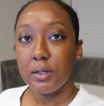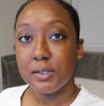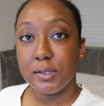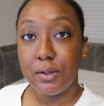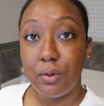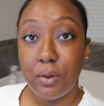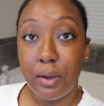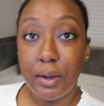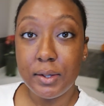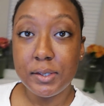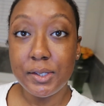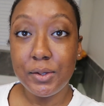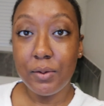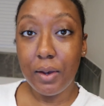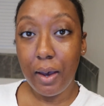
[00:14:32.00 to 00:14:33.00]
So
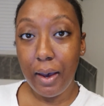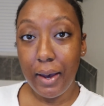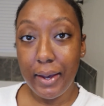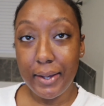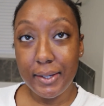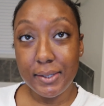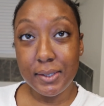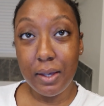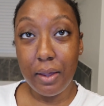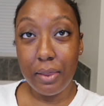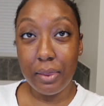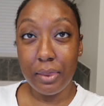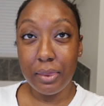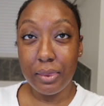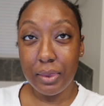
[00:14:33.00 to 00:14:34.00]
yes, you guys,
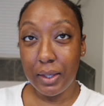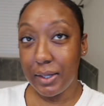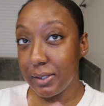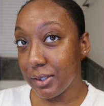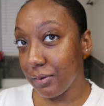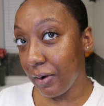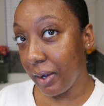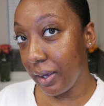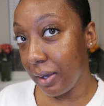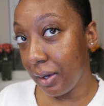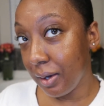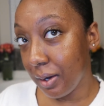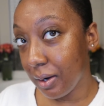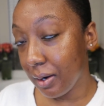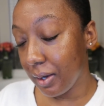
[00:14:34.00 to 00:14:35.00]
this right
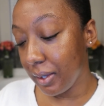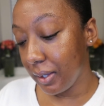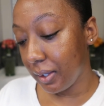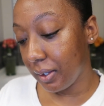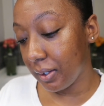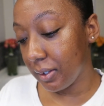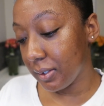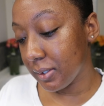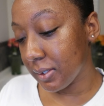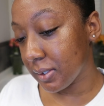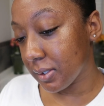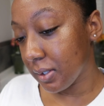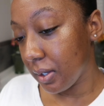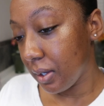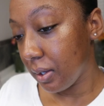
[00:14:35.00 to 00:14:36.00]
here is
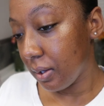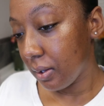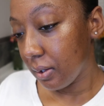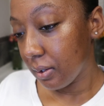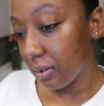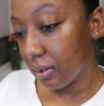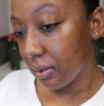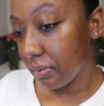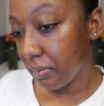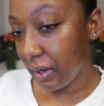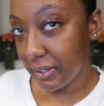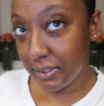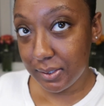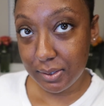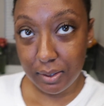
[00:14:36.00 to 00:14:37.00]

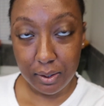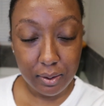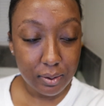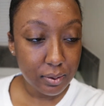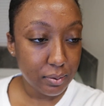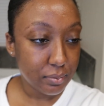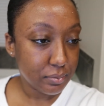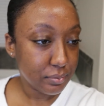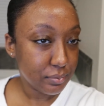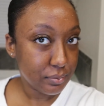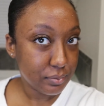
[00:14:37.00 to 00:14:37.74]
my skin.